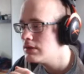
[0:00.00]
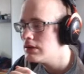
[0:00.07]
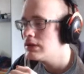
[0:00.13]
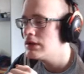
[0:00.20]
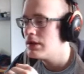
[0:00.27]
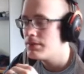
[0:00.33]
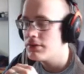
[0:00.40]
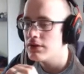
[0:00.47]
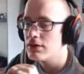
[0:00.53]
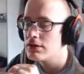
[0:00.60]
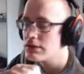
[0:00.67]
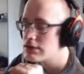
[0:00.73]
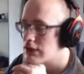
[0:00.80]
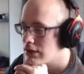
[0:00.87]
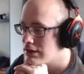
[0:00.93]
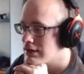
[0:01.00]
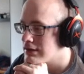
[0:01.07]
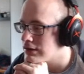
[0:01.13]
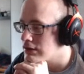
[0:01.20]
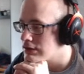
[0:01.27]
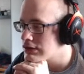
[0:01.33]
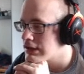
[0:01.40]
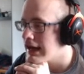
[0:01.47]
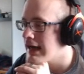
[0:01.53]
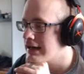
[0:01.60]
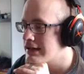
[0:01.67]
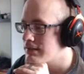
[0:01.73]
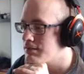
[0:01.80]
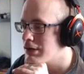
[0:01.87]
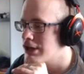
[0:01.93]
I'm curious how that looks.
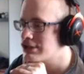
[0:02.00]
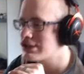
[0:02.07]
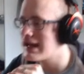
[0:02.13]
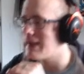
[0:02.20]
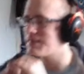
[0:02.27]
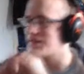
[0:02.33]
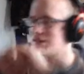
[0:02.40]
Added Mars Captain's